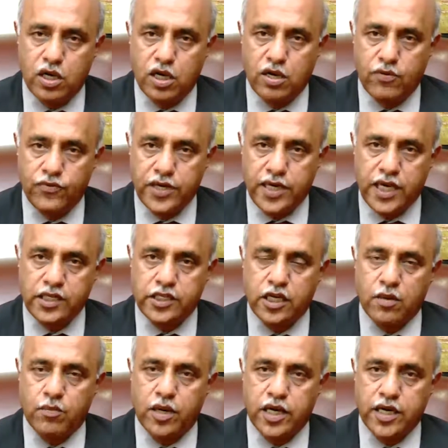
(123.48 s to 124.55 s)
a
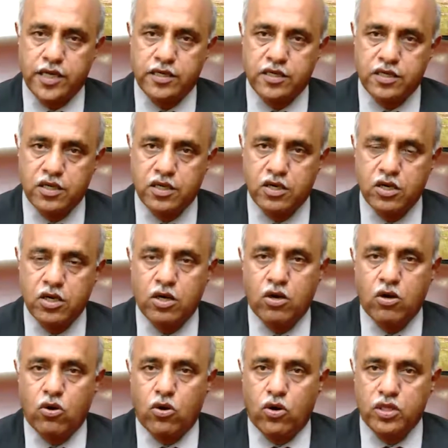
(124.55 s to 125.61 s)
financial burden
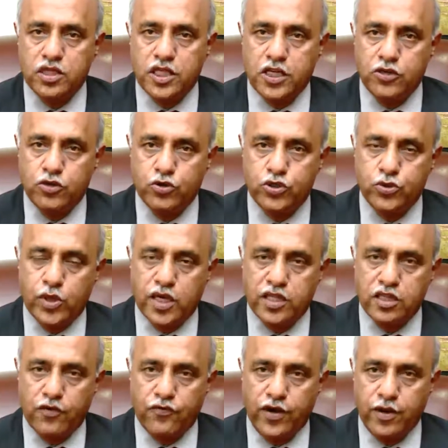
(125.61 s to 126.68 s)
on the individual
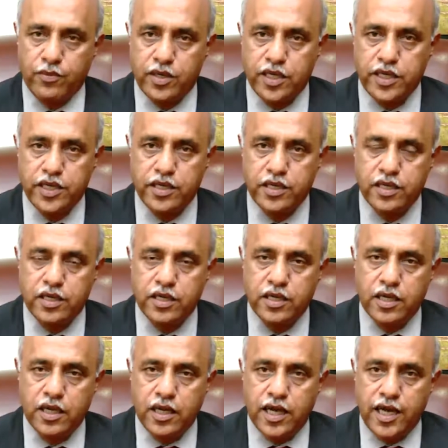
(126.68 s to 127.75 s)
and the family,
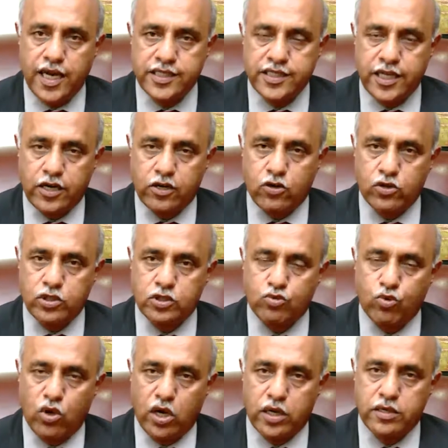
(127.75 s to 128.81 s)
as it accounts
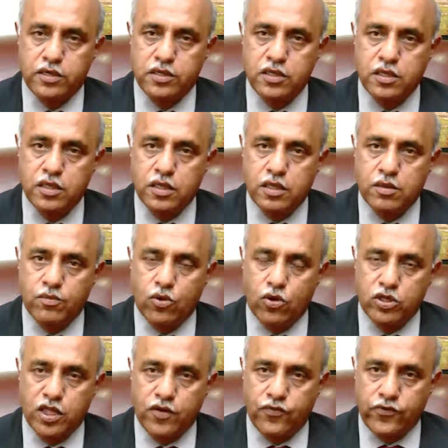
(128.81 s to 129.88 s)
for
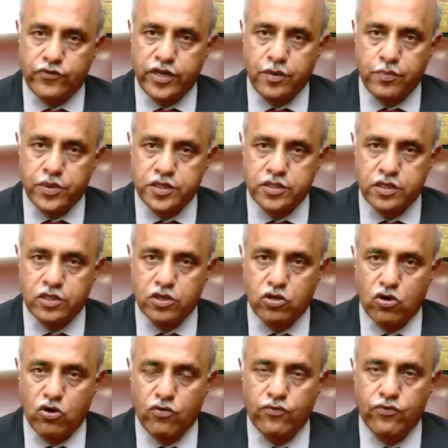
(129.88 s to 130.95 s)
more than 50%
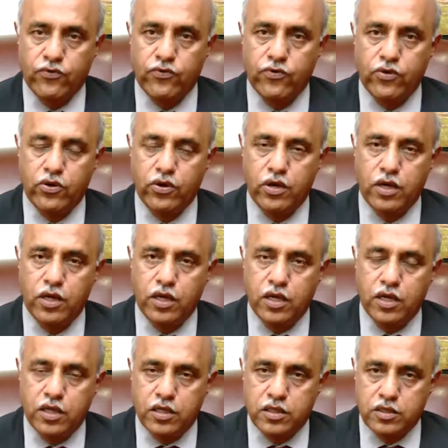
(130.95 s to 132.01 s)
of
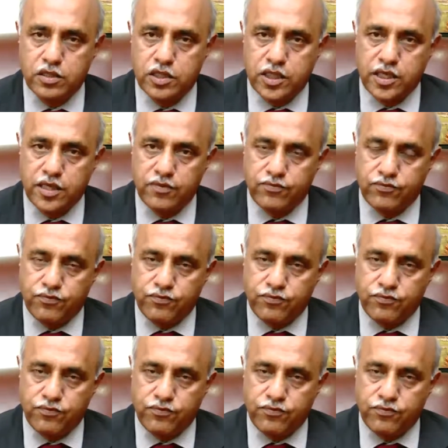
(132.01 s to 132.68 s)
the